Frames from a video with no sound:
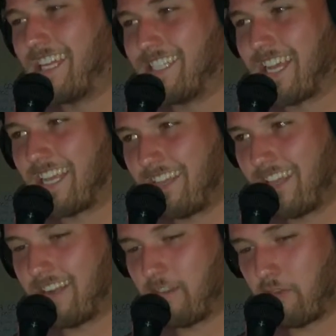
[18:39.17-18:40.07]

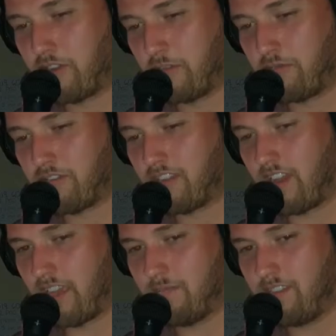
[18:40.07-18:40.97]
ejaculated multiple
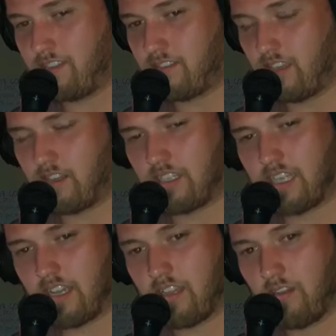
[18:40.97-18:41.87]
times.
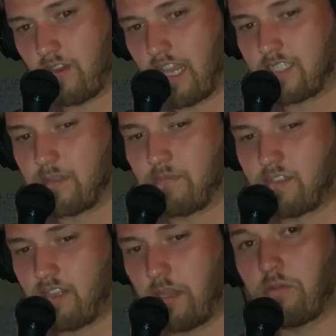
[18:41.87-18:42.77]

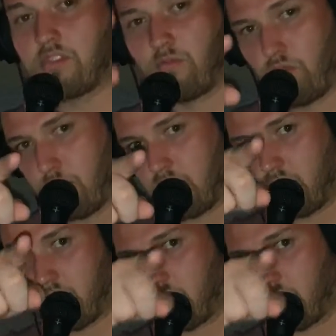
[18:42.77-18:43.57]
Orgasmed. It was a woman,